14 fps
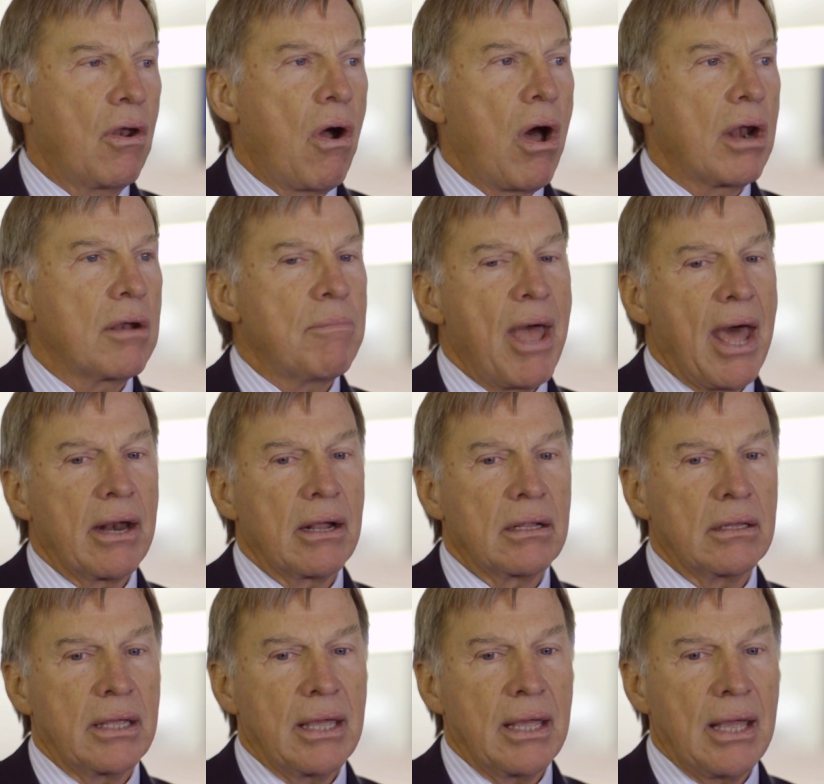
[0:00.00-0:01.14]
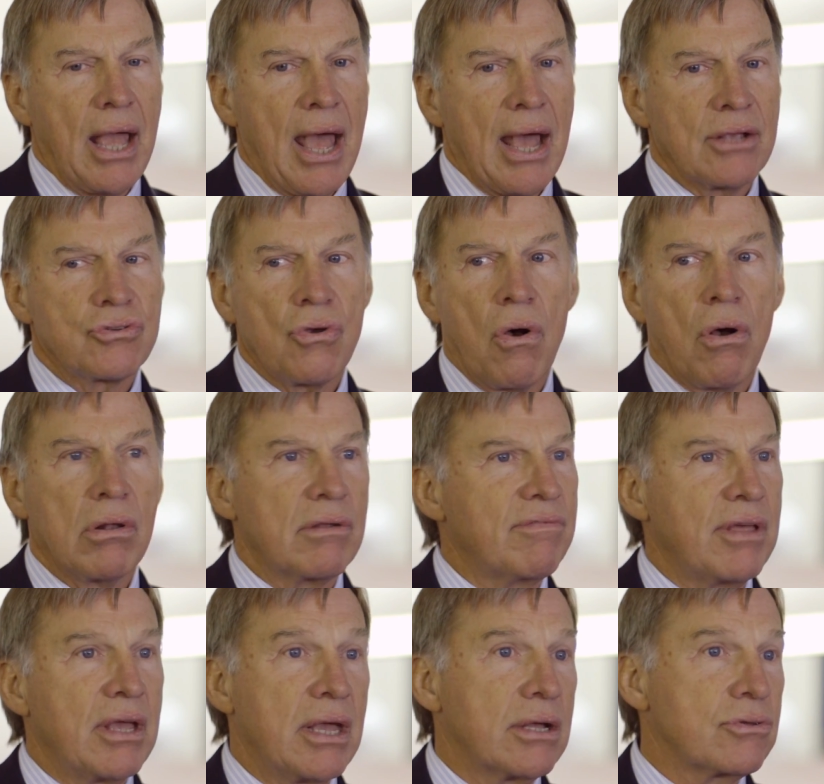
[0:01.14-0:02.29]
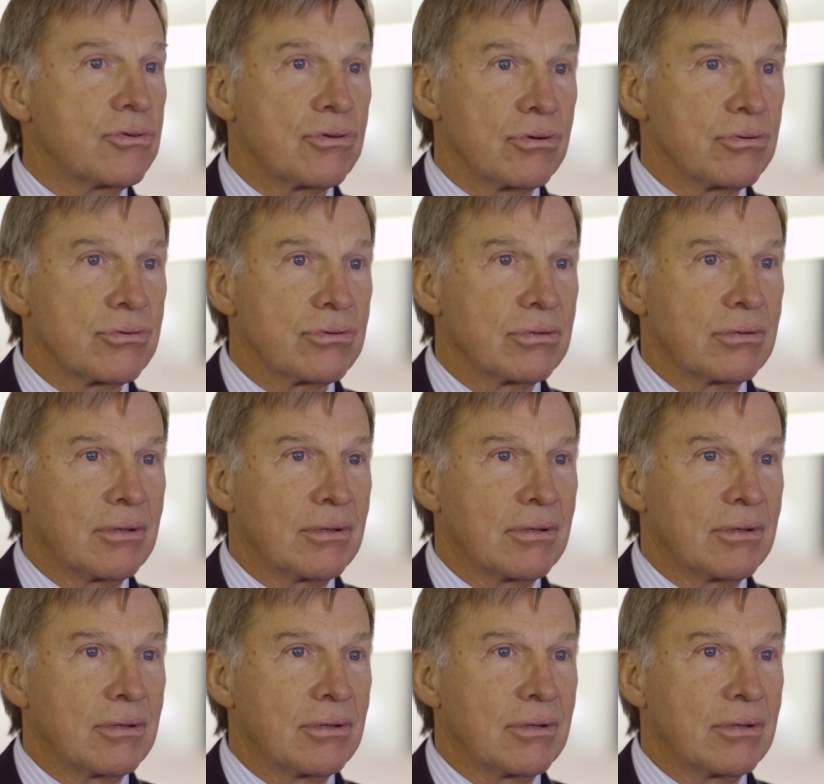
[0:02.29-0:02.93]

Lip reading: automatically has all of the answers.